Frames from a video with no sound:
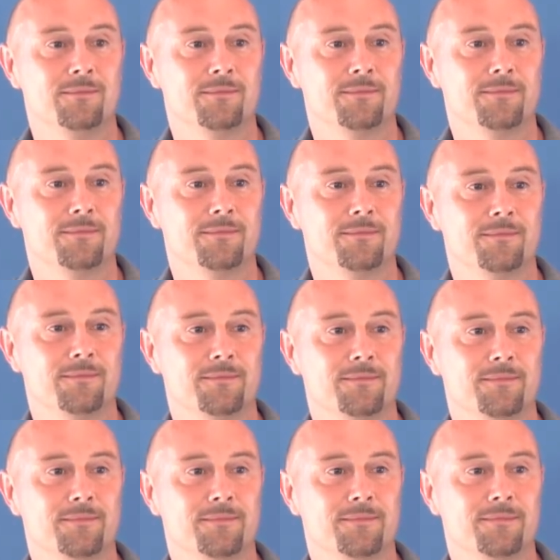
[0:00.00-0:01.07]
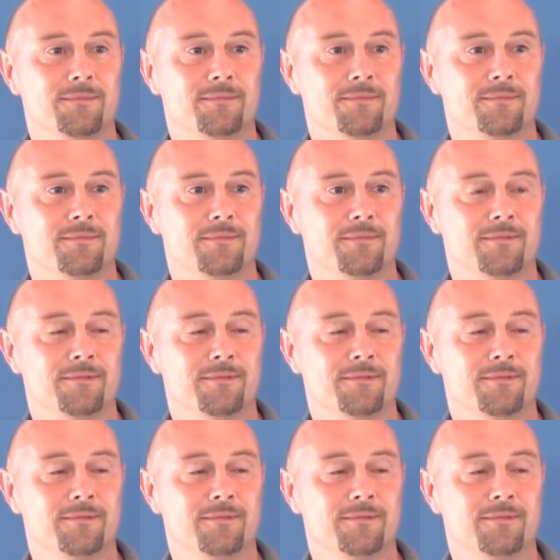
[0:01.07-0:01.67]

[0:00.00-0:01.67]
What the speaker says: [no speech]